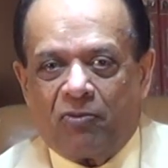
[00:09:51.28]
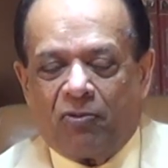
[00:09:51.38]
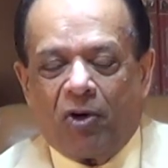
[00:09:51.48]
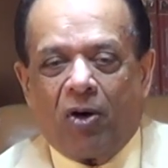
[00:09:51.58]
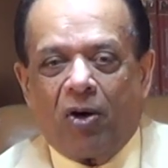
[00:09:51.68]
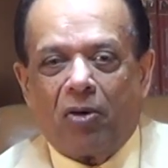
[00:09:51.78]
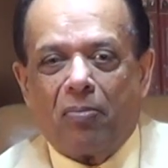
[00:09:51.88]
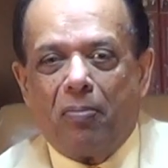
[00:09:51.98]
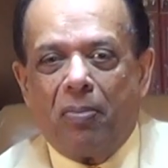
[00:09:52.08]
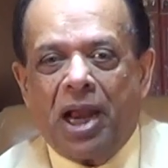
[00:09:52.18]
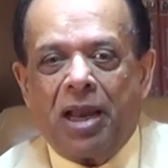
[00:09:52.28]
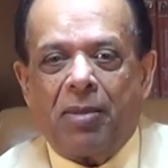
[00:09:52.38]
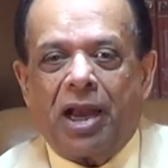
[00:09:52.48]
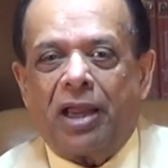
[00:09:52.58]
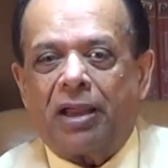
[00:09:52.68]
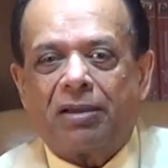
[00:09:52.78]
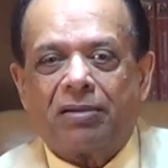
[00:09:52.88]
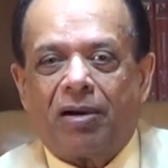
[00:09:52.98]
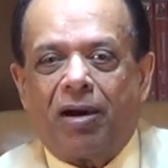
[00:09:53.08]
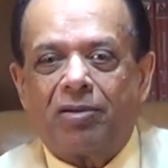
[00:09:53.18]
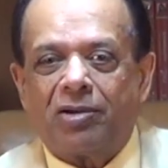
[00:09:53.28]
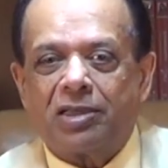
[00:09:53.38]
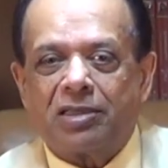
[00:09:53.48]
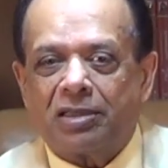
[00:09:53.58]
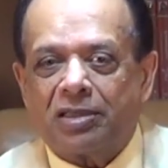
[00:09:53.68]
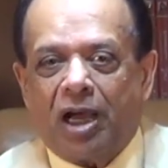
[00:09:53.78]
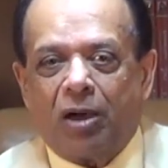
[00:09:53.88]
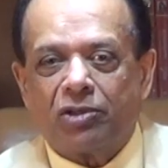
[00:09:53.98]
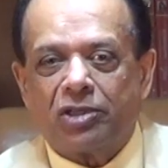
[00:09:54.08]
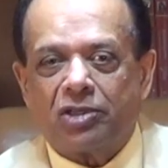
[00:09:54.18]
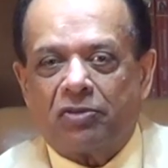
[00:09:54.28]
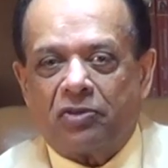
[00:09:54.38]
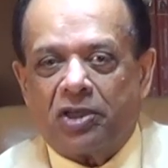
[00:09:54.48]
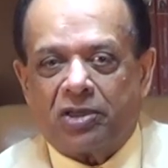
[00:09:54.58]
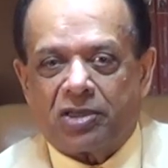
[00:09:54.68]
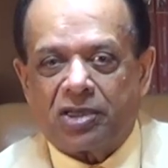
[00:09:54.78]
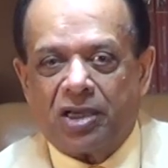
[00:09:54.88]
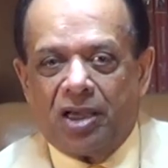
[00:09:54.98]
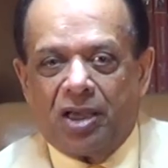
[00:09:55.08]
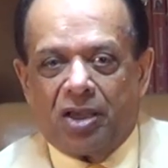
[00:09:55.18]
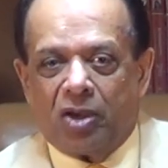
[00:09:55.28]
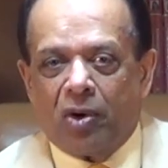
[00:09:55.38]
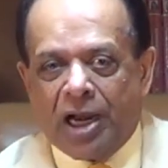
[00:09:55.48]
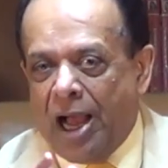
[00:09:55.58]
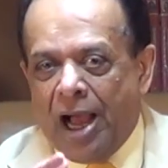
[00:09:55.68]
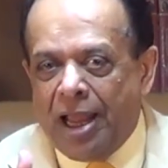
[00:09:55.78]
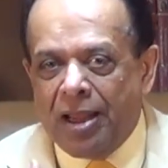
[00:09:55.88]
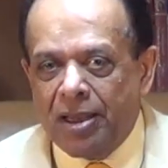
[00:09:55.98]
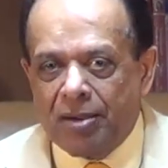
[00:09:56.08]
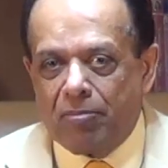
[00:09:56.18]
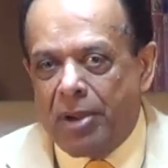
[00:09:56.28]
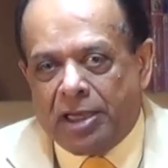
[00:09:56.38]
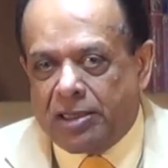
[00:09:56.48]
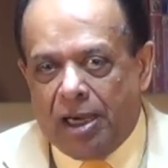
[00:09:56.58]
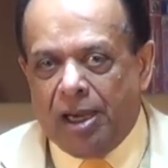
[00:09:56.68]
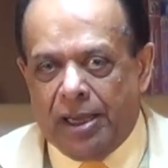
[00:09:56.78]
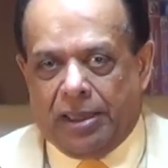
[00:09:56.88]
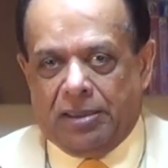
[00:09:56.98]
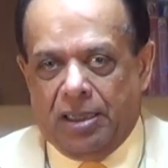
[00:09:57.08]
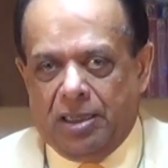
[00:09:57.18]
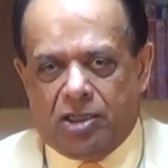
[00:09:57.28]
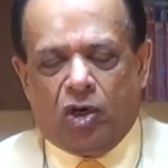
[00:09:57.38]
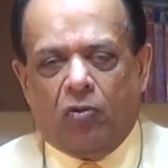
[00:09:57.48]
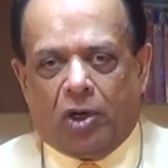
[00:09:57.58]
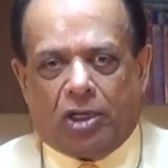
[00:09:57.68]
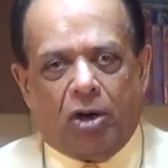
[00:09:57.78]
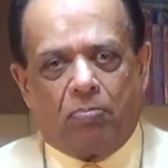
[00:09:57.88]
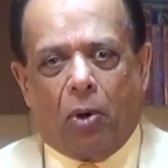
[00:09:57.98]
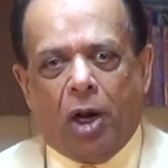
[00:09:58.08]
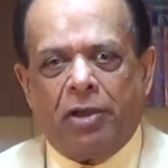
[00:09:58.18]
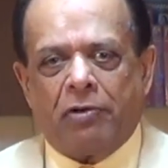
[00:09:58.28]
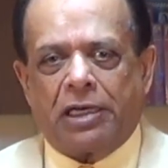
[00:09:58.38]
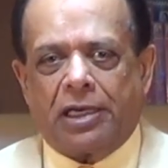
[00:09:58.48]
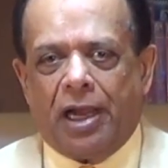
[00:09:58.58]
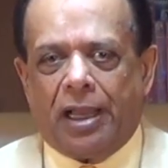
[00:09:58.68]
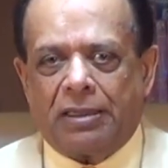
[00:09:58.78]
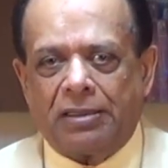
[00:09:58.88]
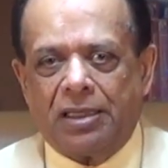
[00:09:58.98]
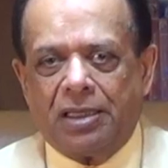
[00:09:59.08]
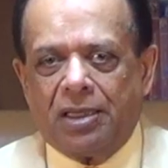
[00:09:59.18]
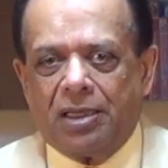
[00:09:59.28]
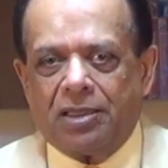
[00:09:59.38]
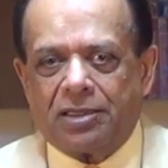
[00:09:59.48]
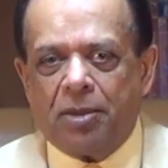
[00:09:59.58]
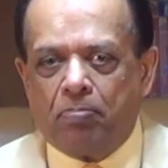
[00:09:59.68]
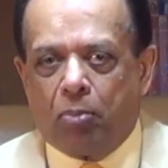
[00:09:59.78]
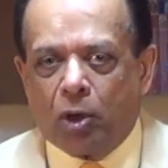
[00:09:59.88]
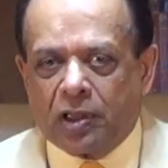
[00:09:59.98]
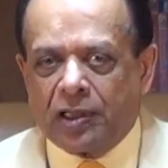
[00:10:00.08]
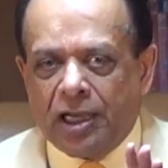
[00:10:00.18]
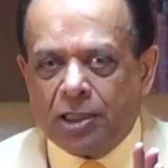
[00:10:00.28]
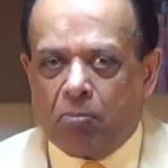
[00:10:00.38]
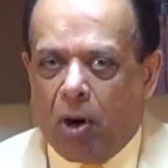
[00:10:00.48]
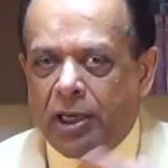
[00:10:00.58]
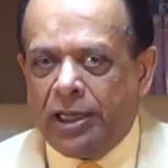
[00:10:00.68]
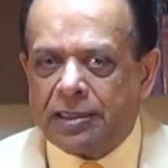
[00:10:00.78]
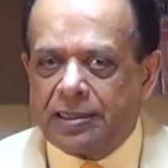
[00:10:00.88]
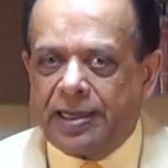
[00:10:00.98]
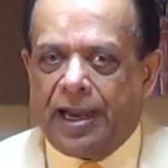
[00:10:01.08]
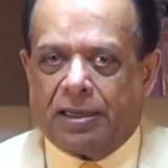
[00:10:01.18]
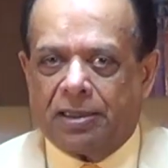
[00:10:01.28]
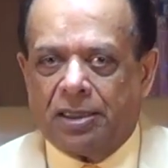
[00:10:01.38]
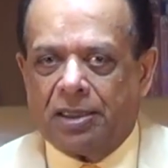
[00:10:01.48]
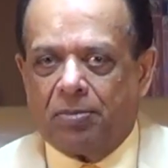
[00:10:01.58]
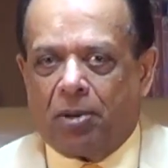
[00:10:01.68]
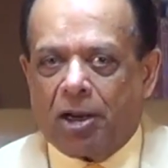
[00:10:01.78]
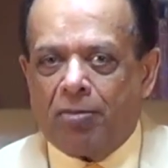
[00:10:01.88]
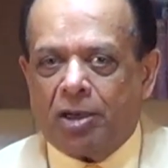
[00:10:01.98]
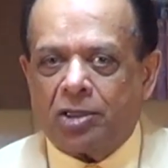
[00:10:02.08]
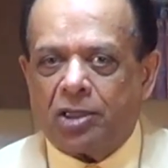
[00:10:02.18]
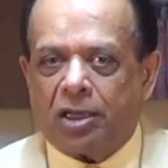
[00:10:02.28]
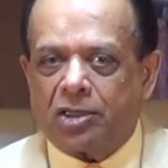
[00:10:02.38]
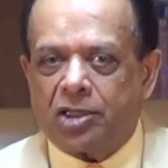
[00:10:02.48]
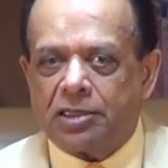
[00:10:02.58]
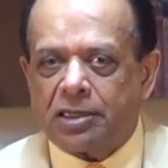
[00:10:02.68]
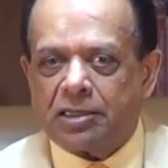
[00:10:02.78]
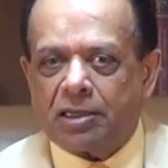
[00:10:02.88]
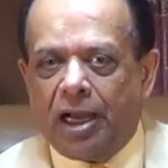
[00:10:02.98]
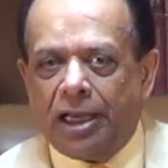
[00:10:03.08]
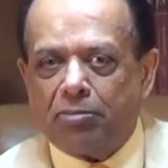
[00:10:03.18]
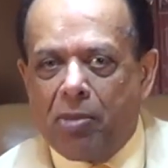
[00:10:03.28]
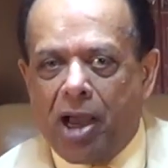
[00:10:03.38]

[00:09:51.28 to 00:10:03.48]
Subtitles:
for many hundreds and thousands of years. You and I may die. So what? Our body will die. See, Buddha's body is dead. Paramahamsa, Jesus Christ,